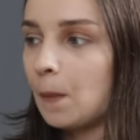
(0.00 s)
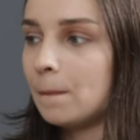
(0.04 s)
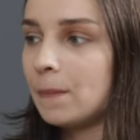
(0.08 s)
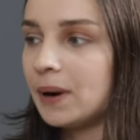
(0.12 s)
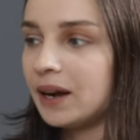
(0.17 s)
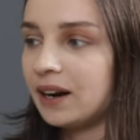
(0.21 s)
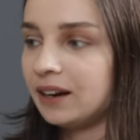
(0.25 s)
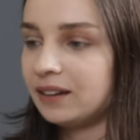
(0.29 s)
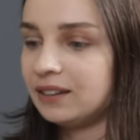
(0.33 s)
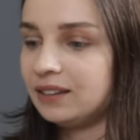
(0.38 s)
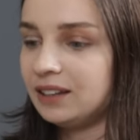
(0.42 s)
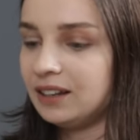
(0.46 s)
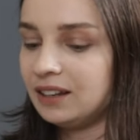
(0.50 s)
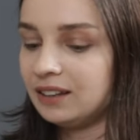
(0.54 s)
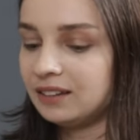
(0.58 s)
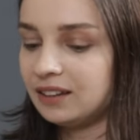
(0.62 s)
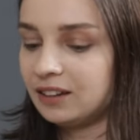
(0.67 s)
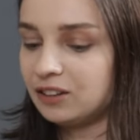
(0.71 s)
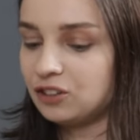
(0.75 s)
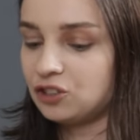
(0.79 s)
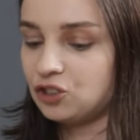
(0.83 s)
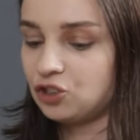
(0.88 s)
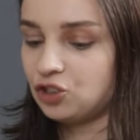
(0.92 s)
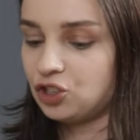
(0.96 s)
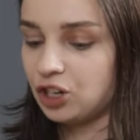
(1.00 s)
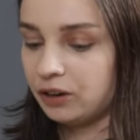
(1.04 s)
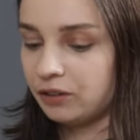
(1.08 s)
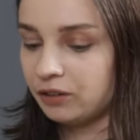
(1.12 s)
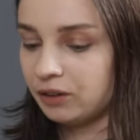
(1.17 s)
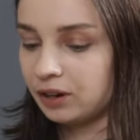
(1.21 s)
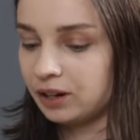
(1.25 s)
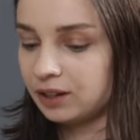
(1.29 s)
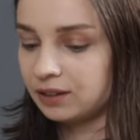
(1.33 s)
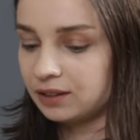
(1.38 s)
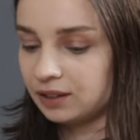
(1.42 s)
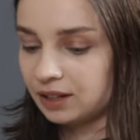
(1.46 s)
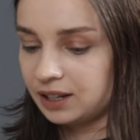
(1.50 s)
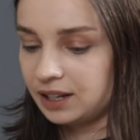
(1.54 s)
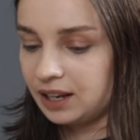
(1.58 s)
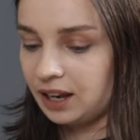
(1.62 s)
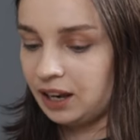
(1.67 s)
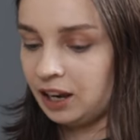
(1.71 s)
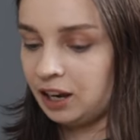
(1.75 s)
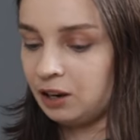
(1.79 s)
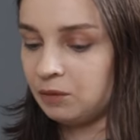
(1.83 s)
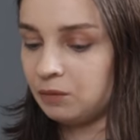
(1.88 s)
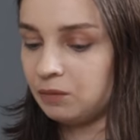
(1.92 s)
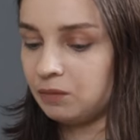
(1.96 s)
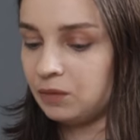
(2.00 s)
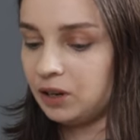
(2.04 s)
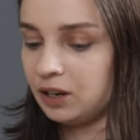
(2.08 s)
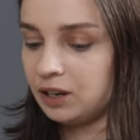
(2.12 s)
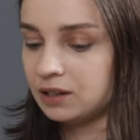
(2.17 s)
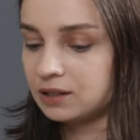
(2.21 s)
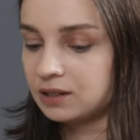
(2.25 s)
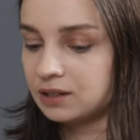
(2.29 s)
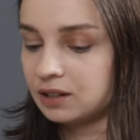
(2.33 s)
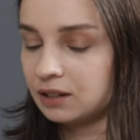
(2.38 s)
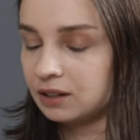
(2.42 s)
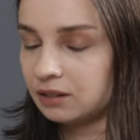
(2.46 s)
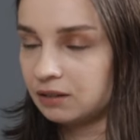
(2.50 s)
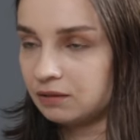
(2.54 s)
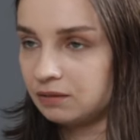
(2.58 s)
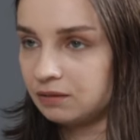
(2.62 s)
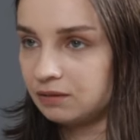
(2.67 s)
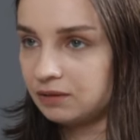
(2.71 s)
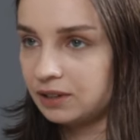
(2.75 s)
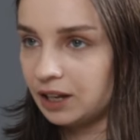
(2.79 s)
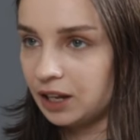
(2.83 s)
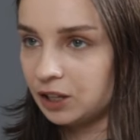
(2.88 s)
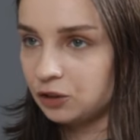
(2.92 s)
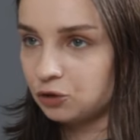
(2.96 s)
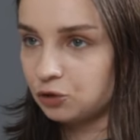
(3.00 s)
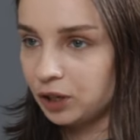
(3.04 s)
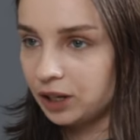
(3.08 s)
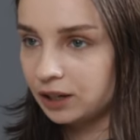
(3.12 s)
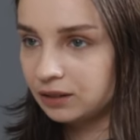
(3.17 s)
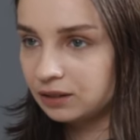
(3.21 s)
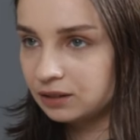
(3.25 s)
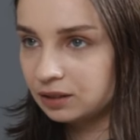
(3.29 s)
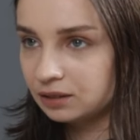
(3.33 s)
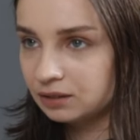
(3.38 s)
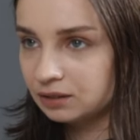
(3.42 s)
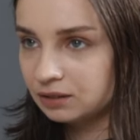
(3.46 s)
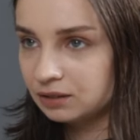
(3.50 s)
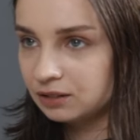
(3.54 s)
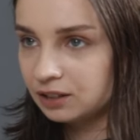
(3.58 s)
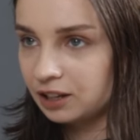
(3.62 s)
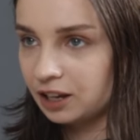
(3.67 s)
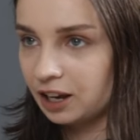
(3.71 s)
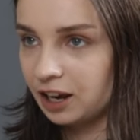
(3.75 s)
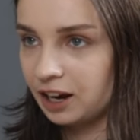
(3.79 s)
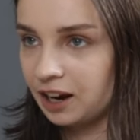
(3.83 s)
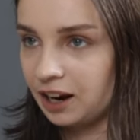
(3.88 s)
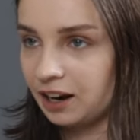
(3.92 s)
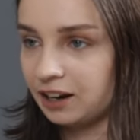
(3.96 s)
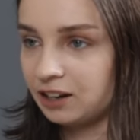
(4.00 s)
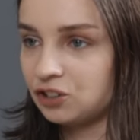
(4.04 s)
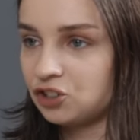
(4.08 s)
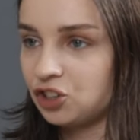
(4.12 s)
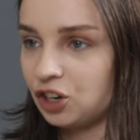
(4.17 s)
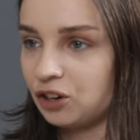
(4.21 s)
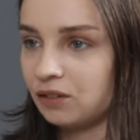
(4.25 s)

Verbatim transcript: But I think that generally the game isn't that rigged and mm-hmm.